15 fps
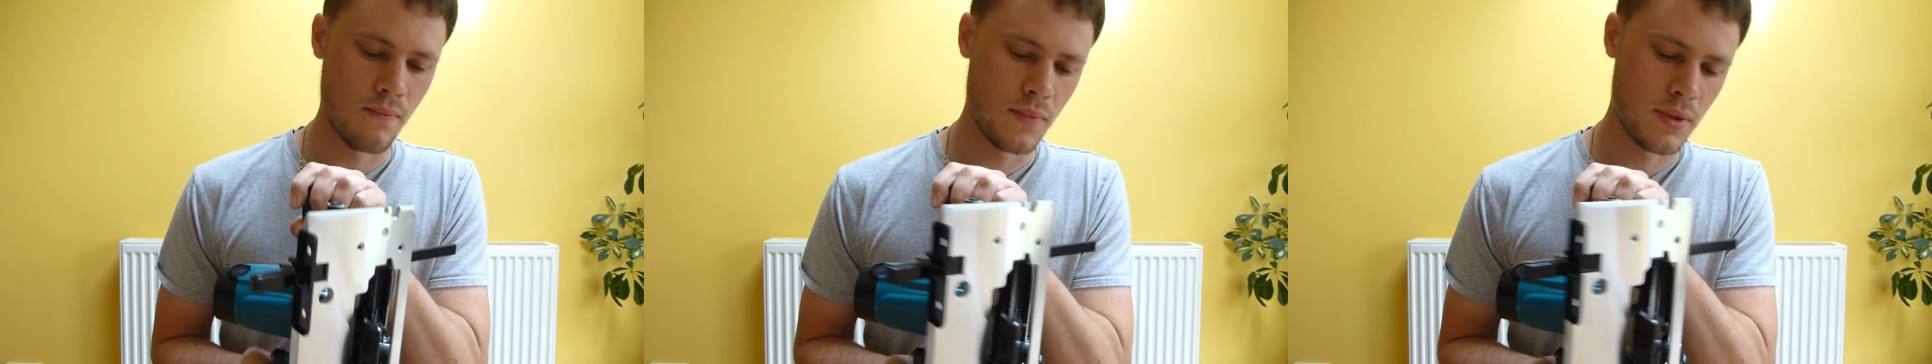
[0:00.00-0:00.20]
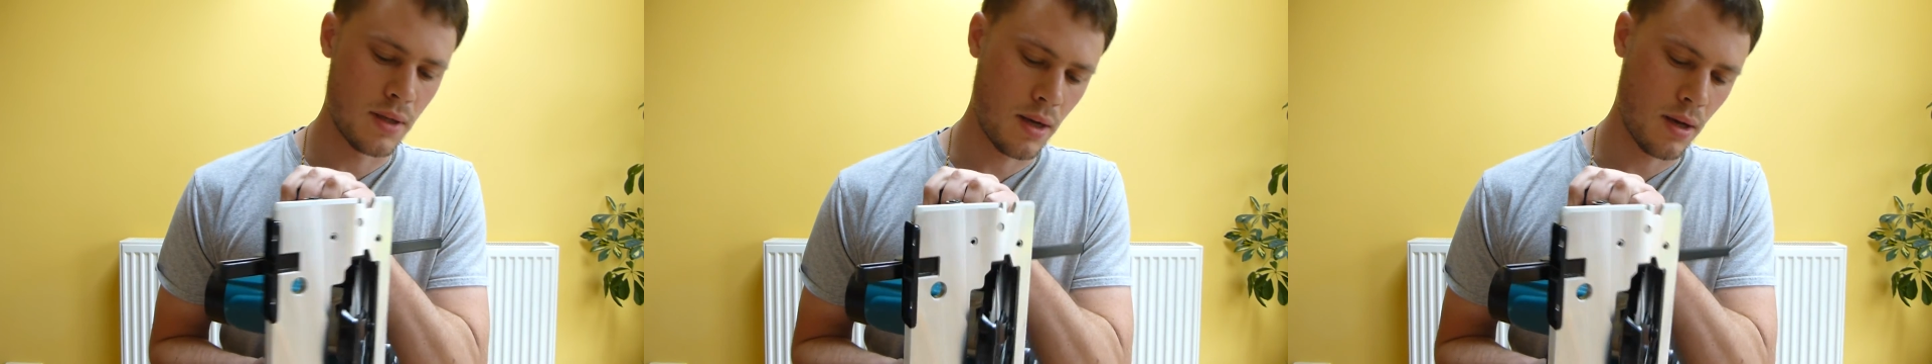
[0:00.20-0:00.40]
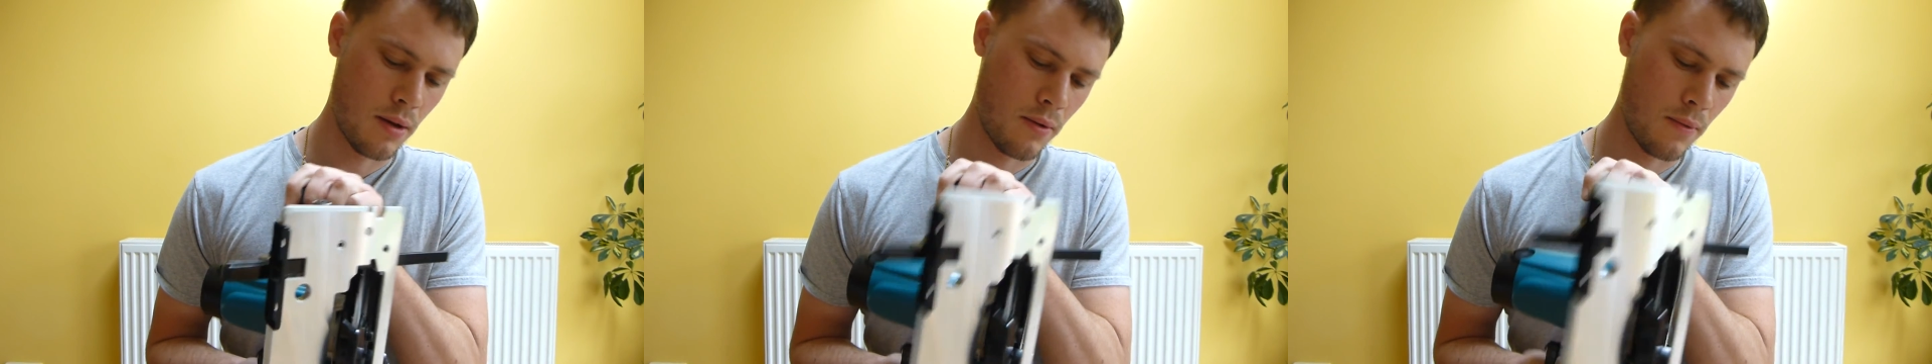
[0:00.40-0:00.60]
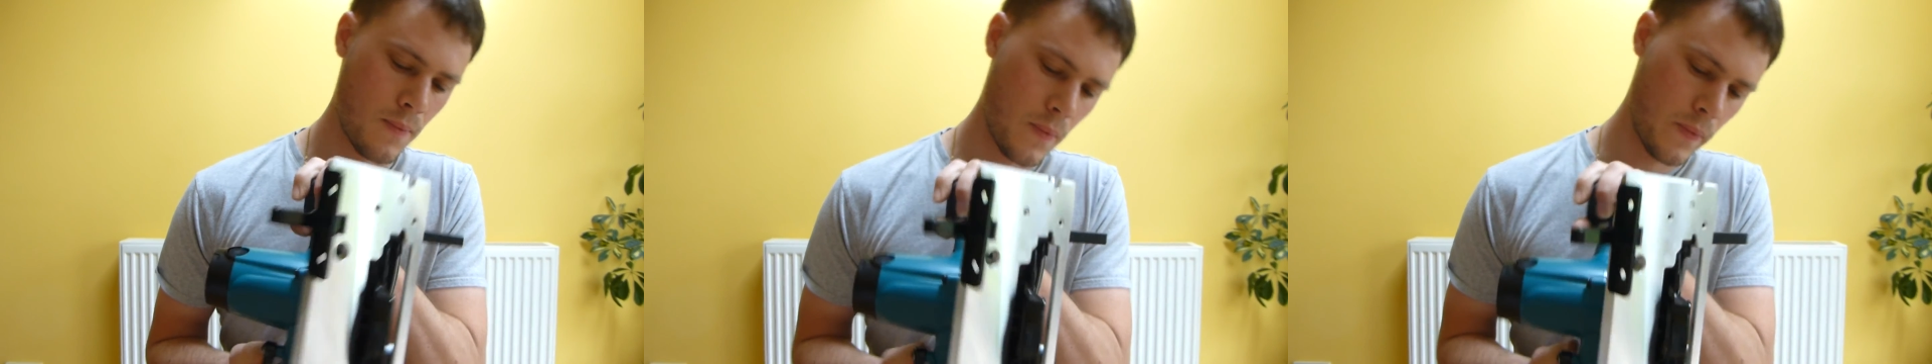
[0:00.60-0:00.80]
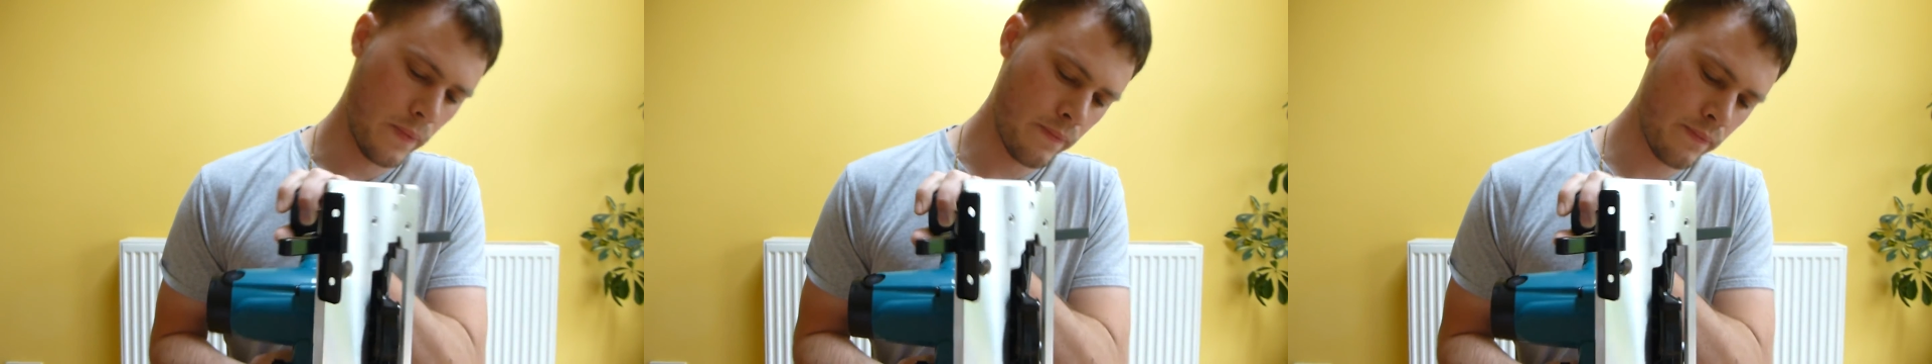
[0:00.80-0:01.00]
so
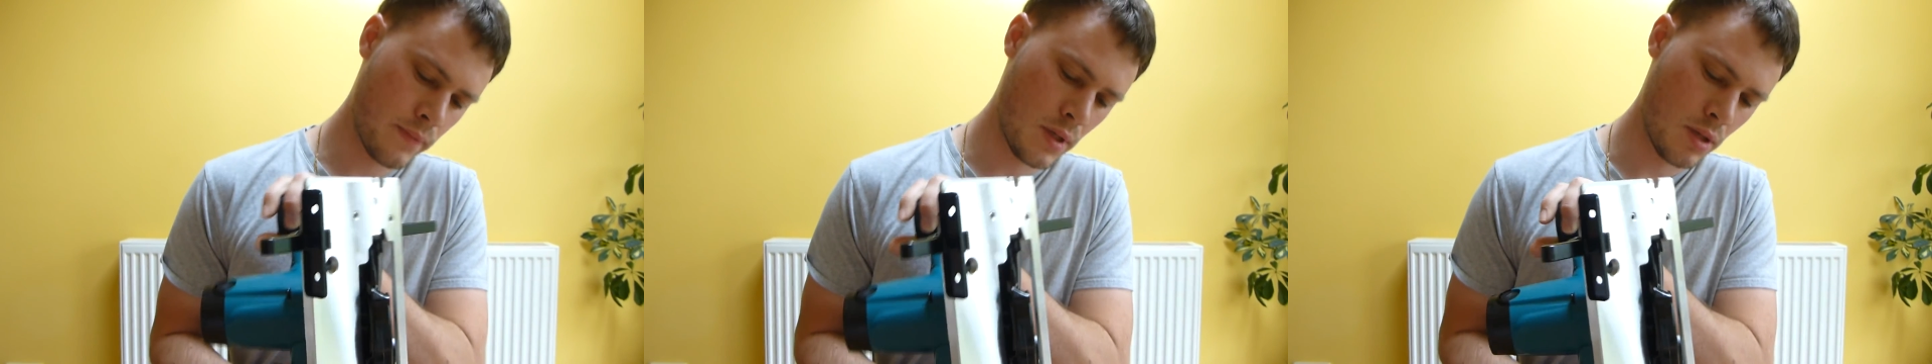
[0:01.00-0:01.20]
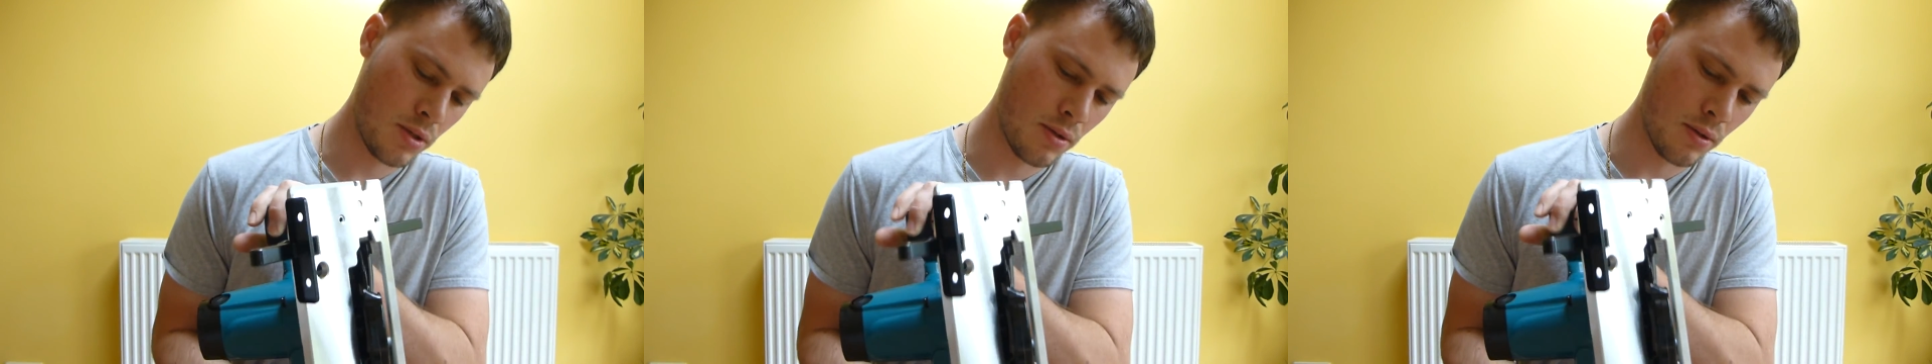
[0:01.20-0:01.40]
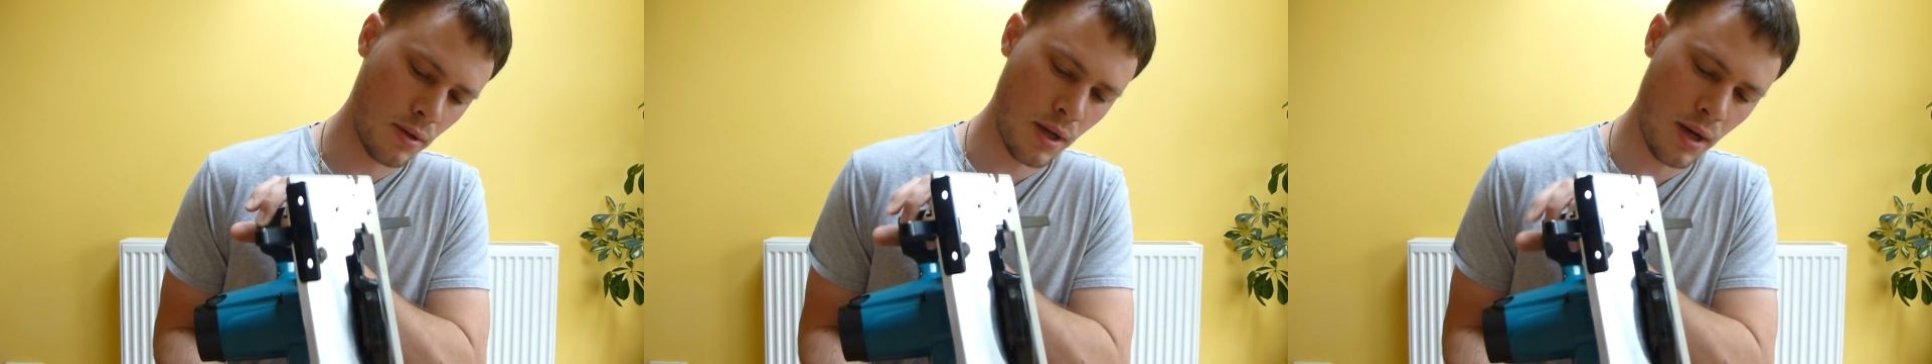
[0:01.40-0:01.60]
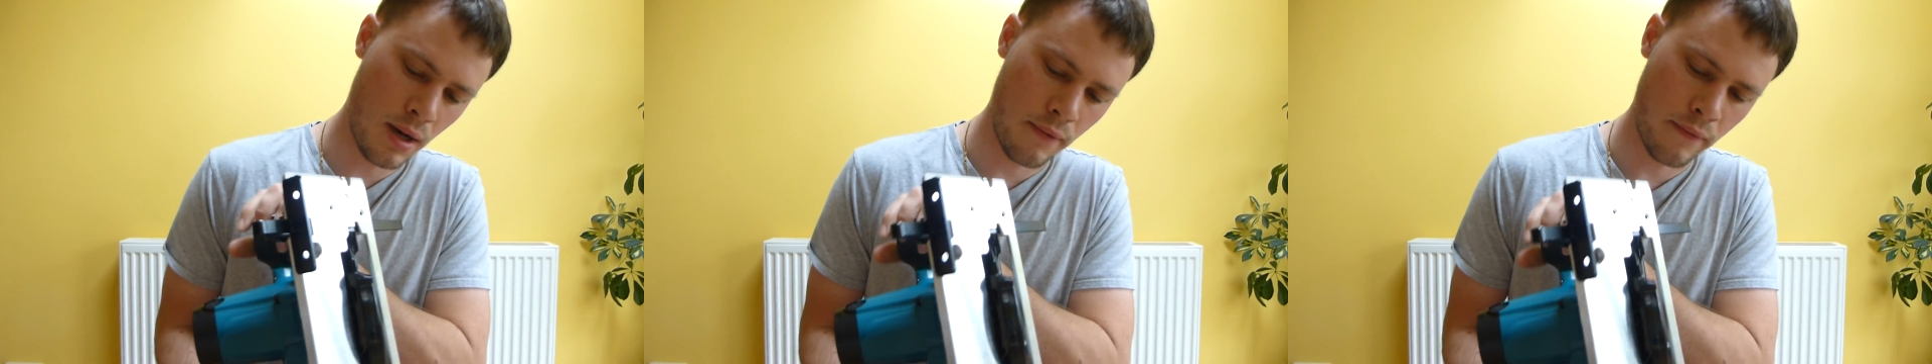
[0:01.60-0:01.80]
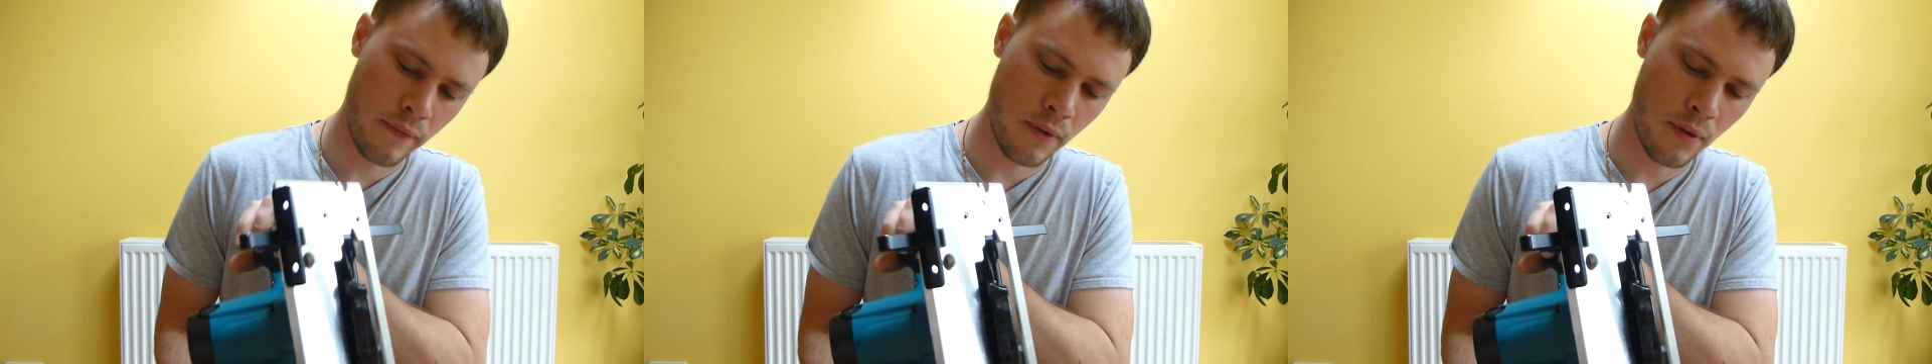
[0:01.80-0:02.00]
it should
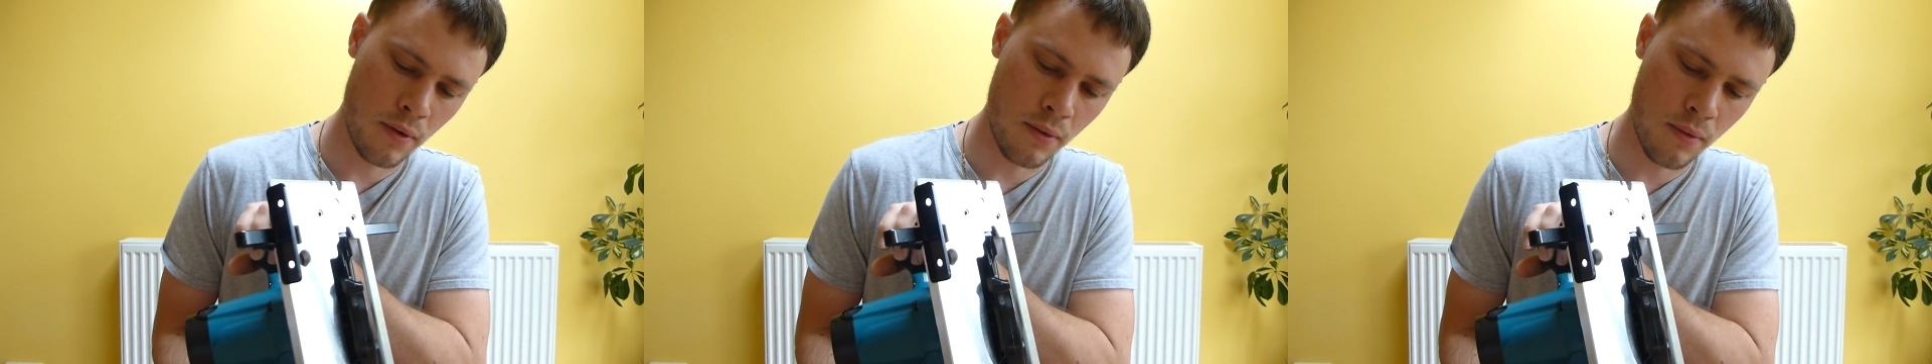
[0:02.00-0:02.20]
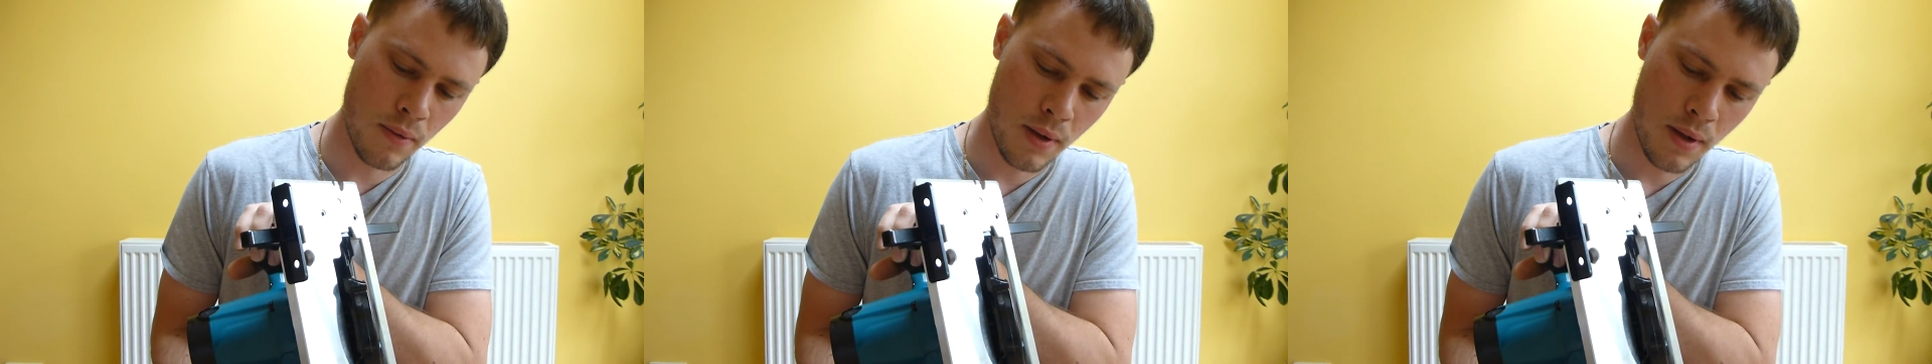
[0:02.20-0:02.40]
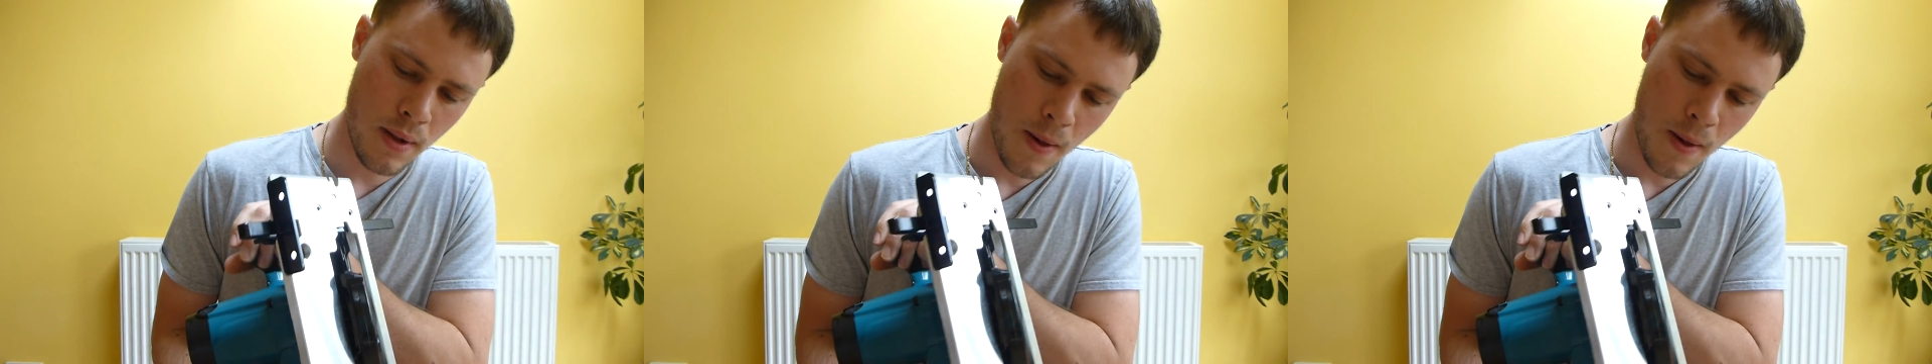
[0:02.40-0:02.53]
cut through